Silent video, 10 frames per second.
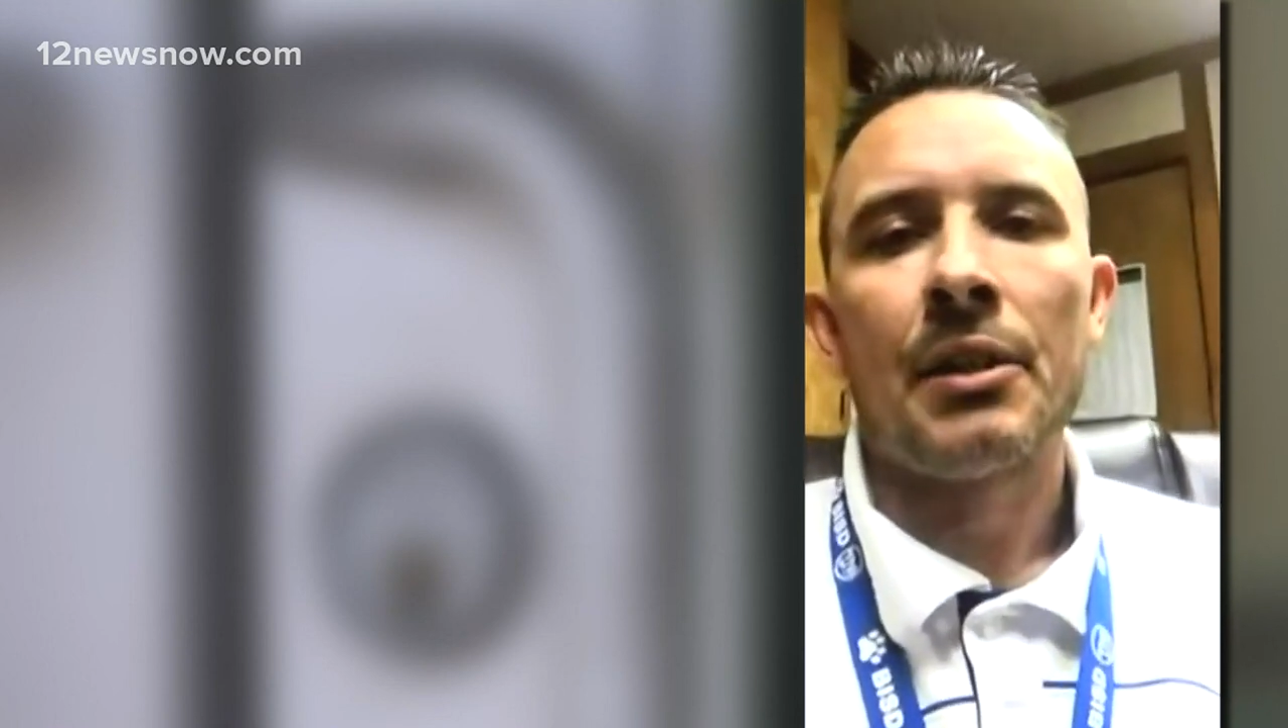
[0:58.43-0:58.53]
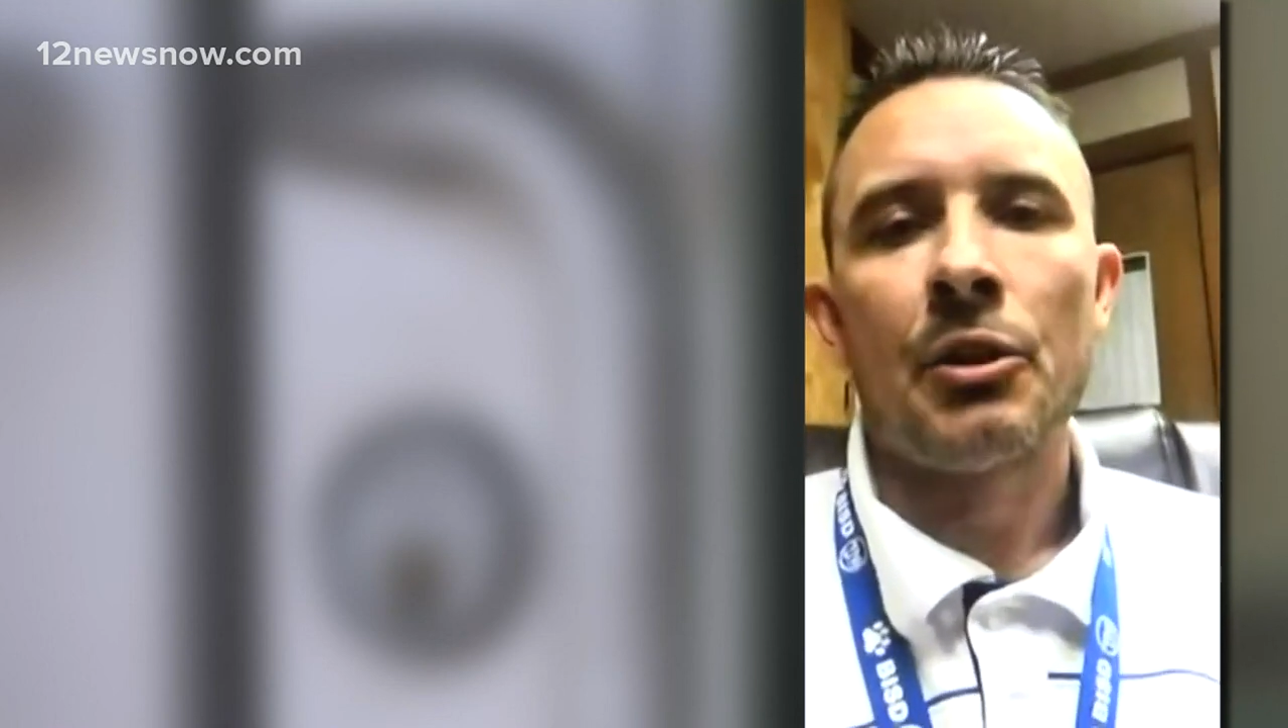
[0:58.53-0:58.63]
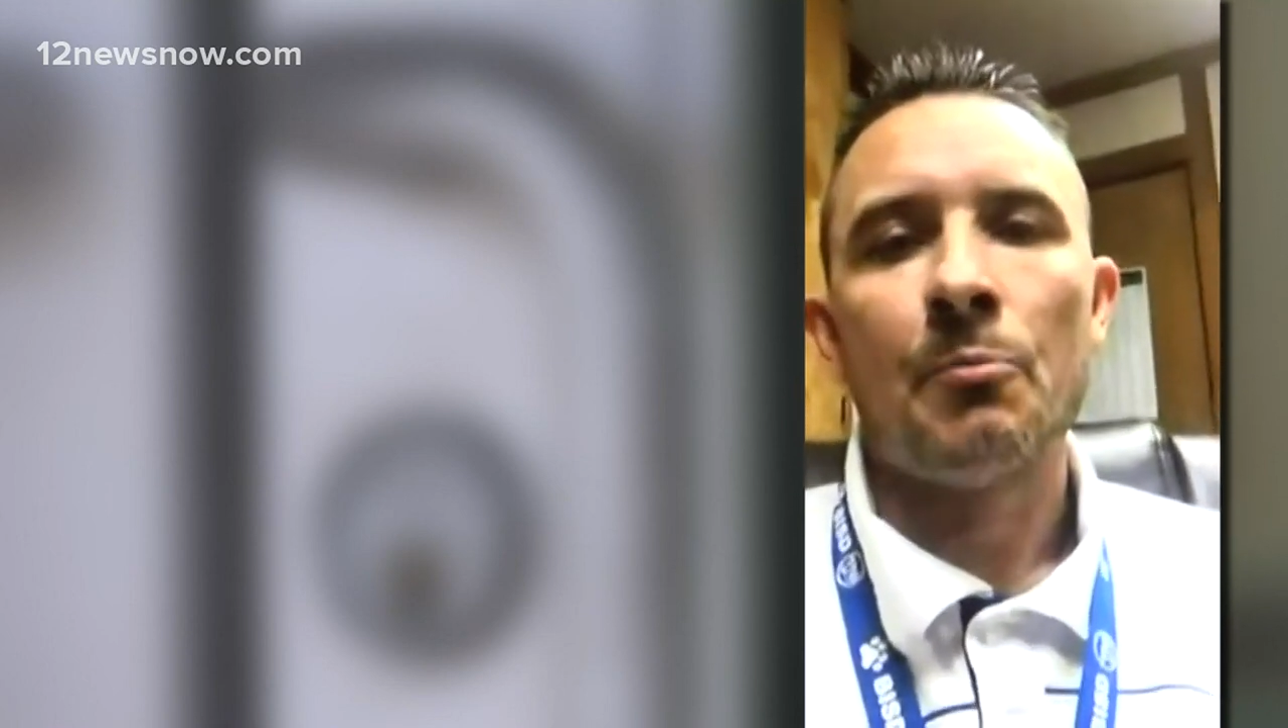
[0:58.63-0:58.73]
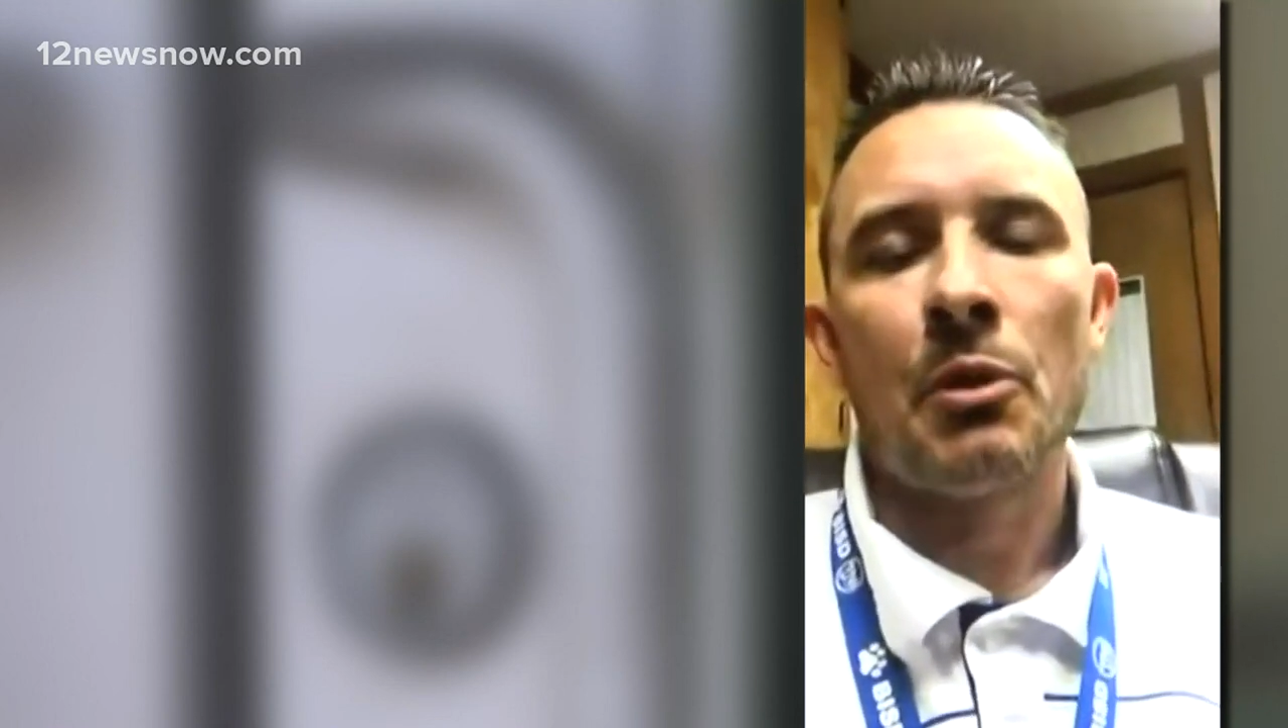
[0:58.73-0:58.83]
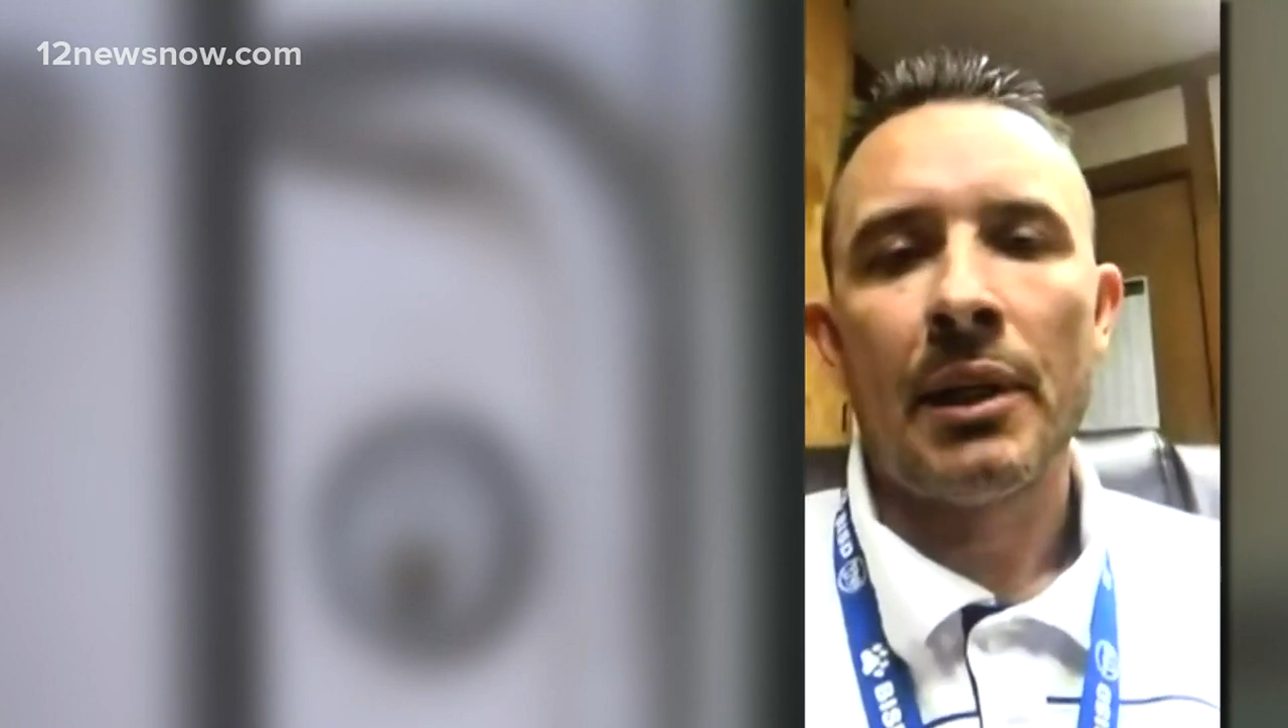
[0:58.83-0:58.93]

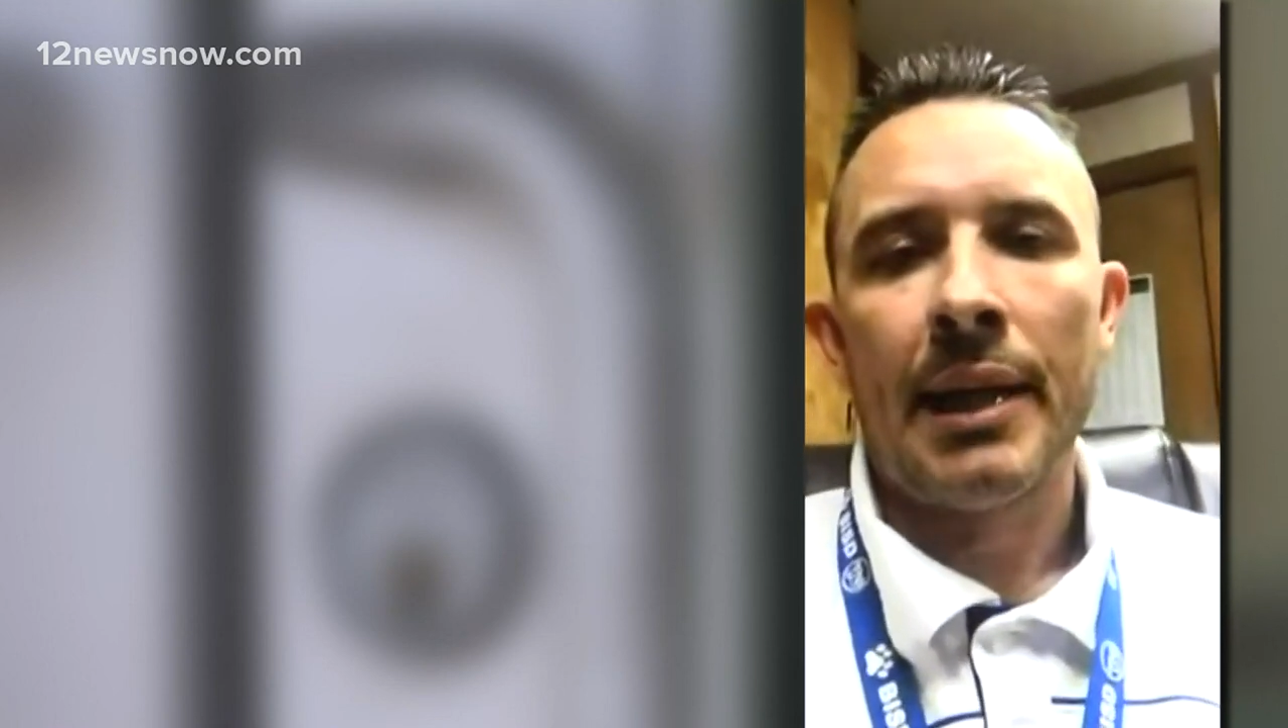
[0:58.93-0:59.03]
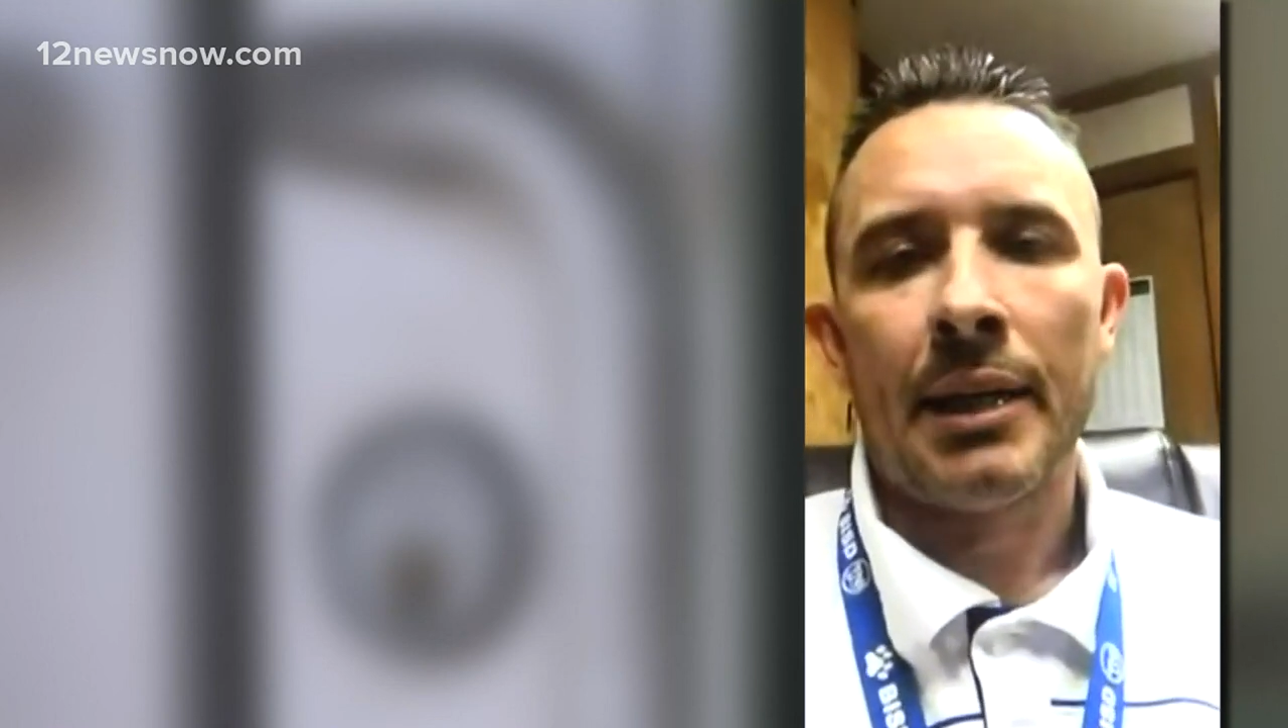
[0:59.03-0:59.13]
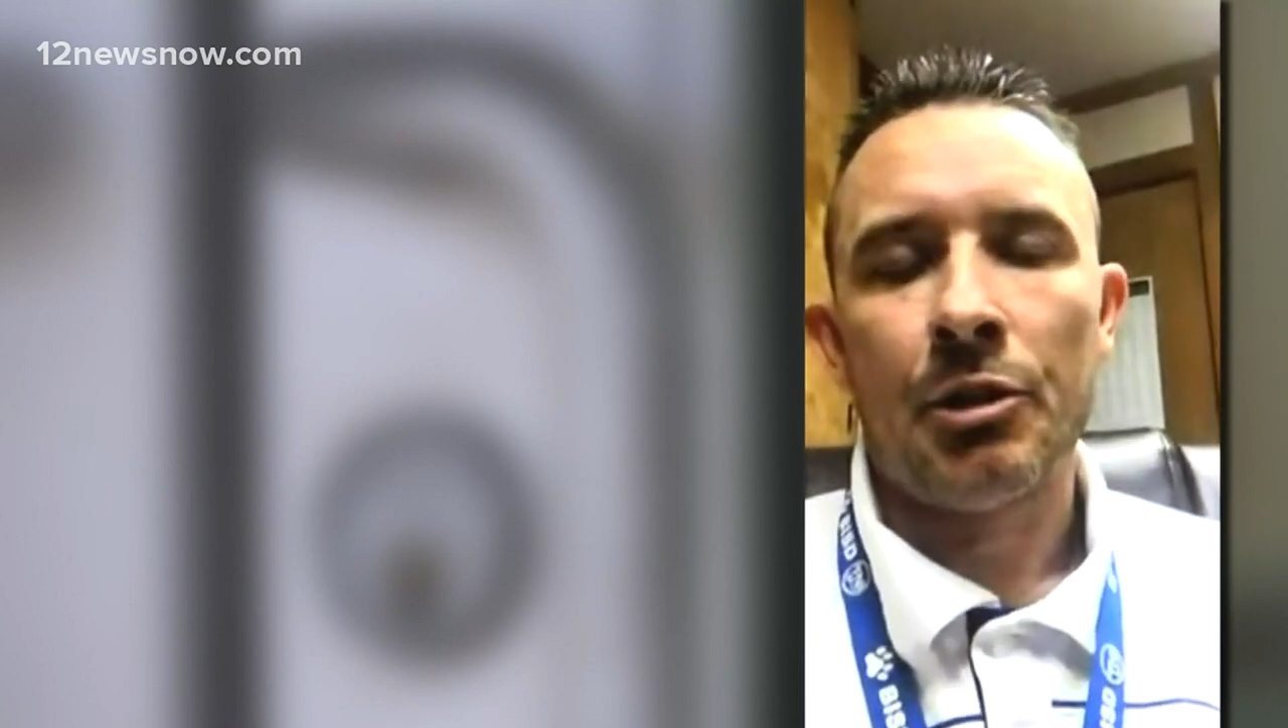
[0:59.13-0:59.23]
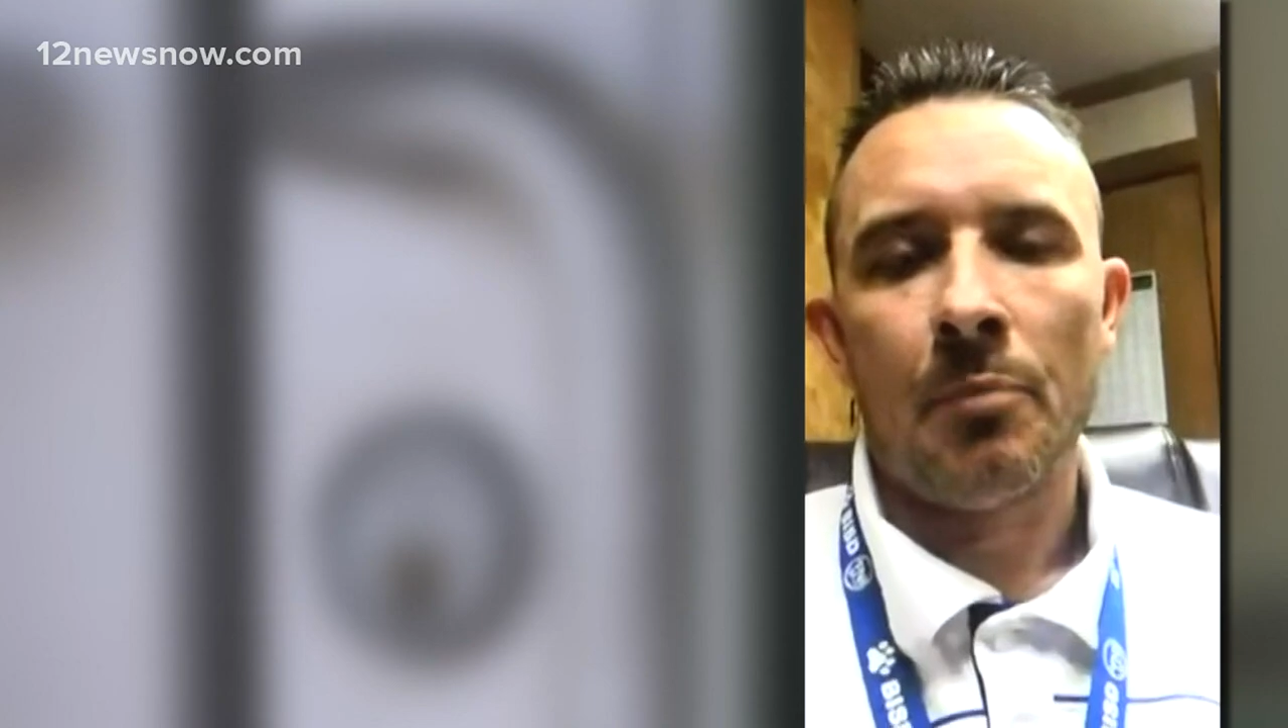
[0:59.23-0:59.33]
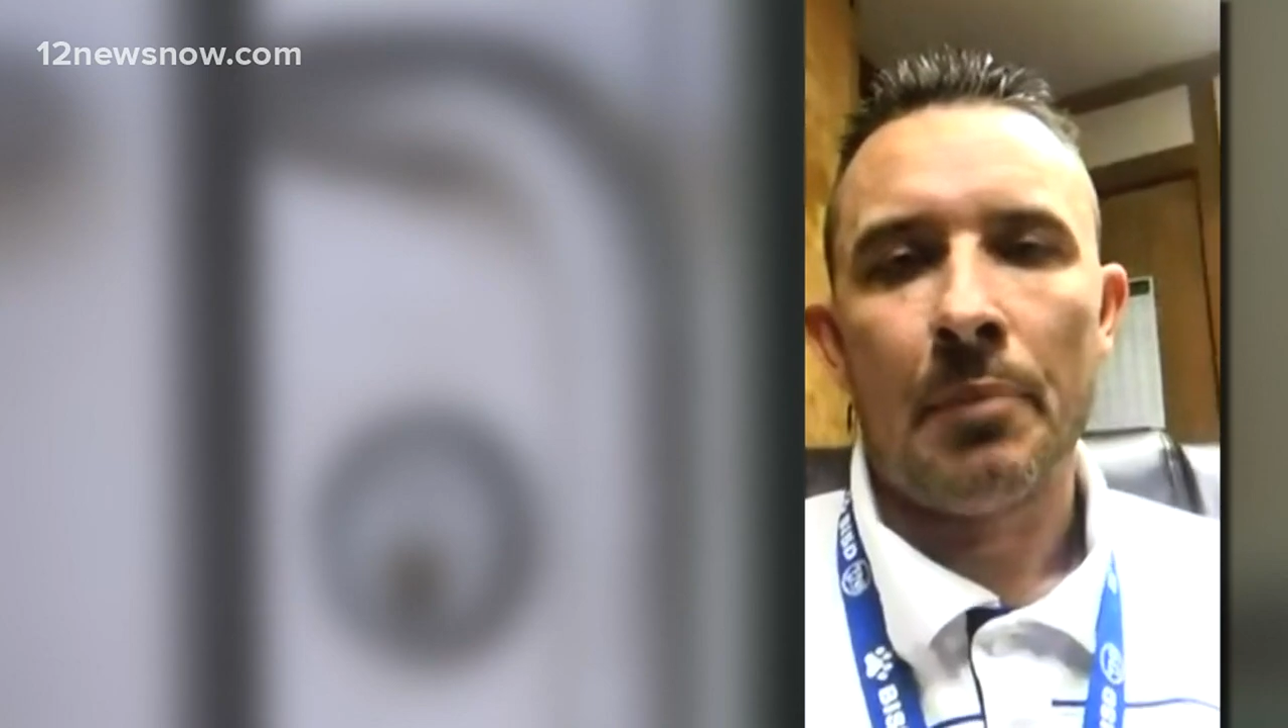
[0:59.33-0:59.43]
communication mm-hmm.